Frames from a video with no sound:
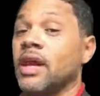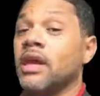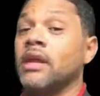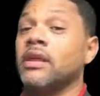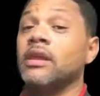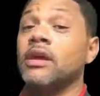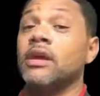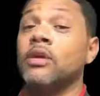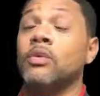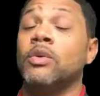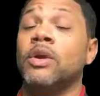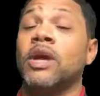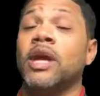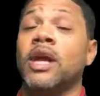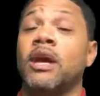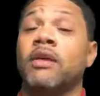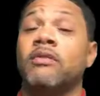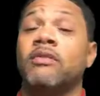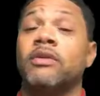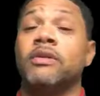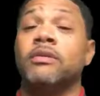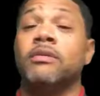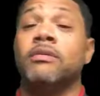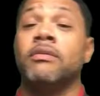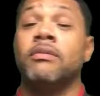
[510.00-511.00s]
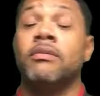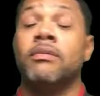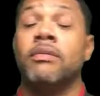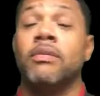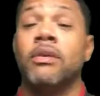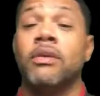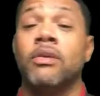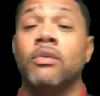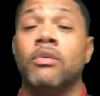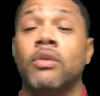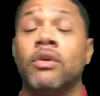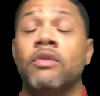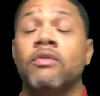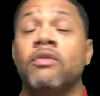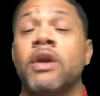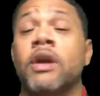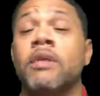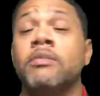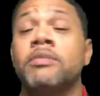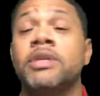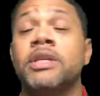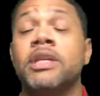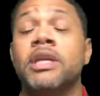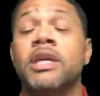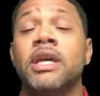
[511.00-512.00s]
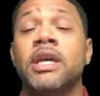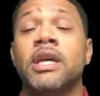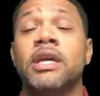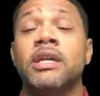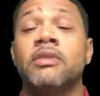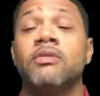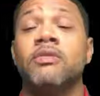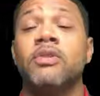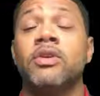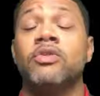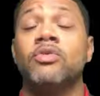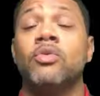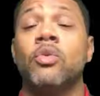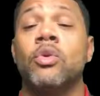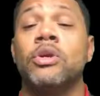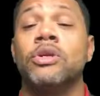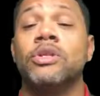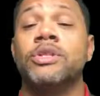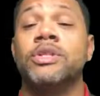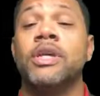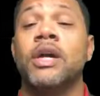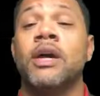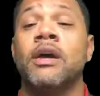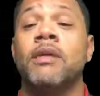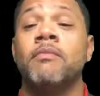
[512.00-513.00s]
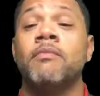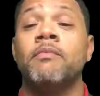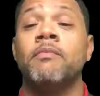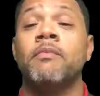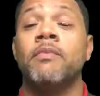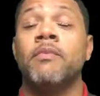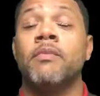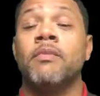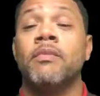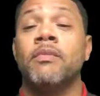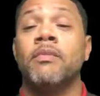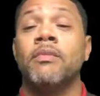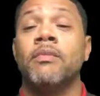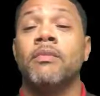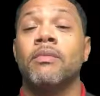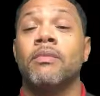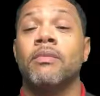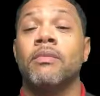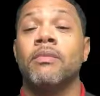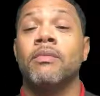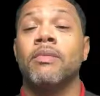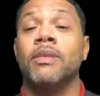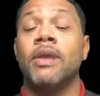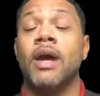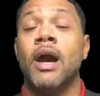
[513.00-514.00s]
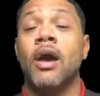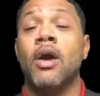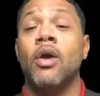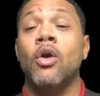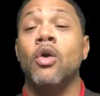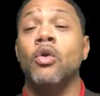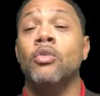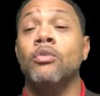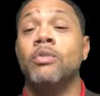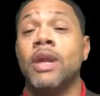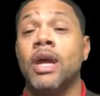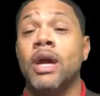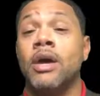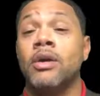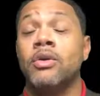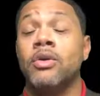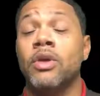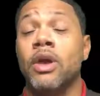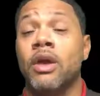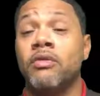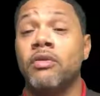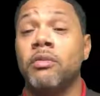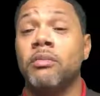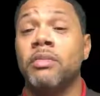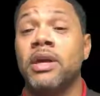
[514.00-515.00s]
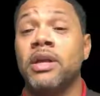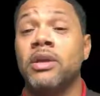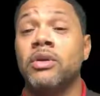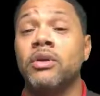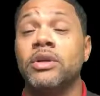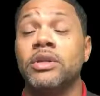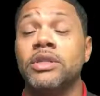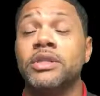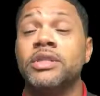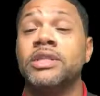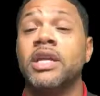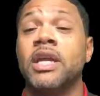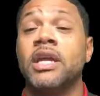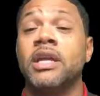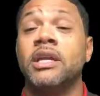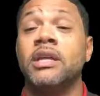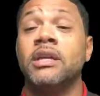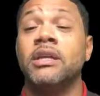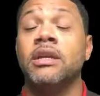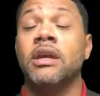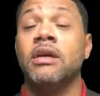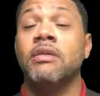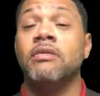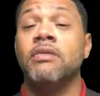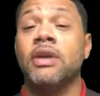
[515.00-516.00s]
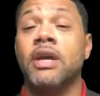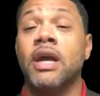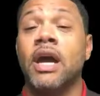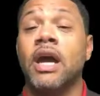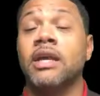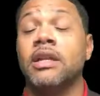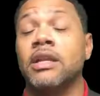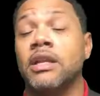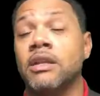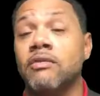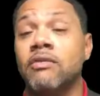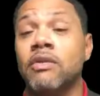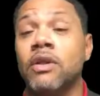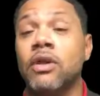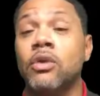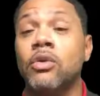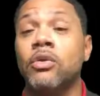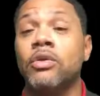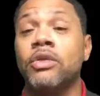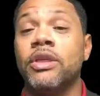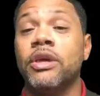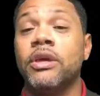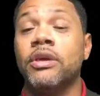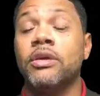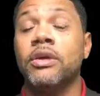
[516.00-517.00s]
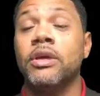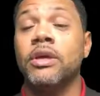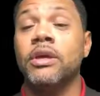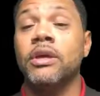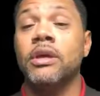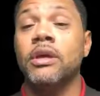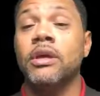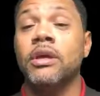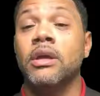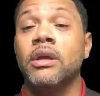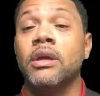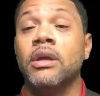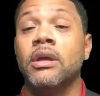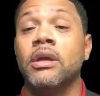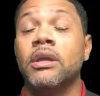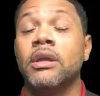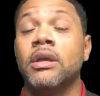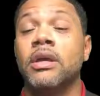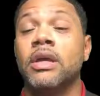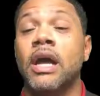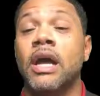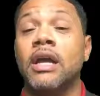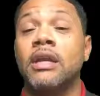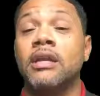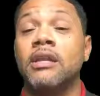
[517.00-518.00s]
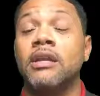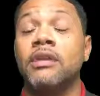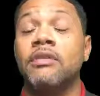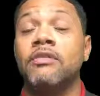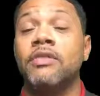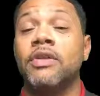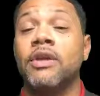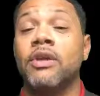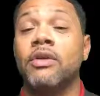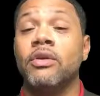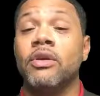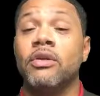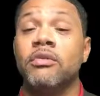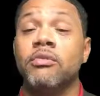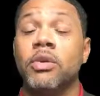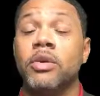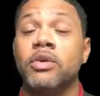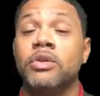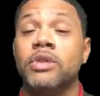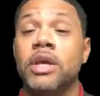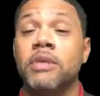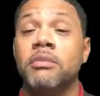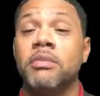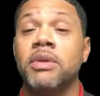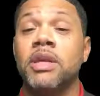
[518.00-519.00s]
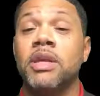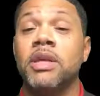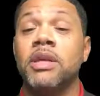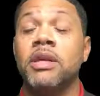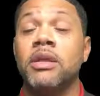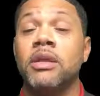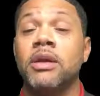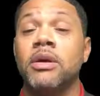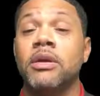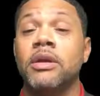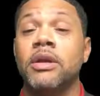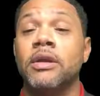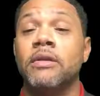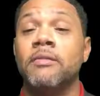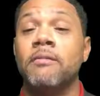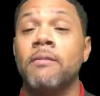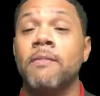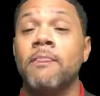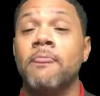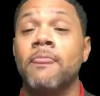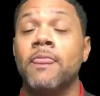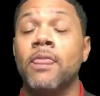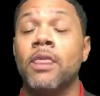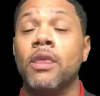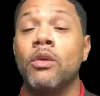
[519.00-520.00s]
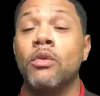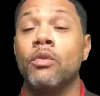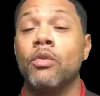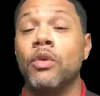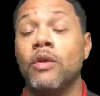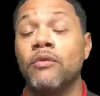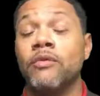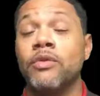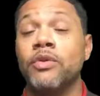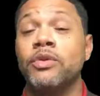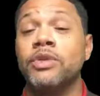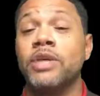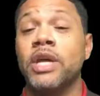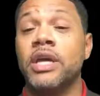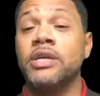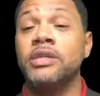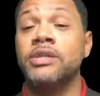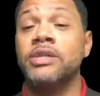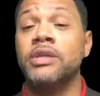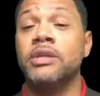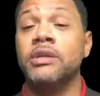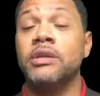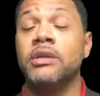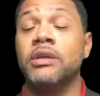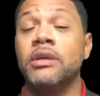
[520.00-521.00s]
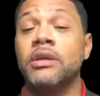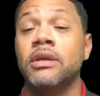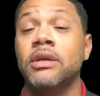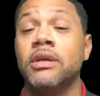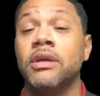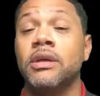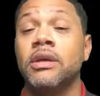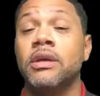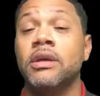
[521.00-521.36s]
And there we have it. We've come to the end of this workshop. I hope now you have a better understanding of the cognitive load theory, the cognitive theory of multimedia learning, refutation,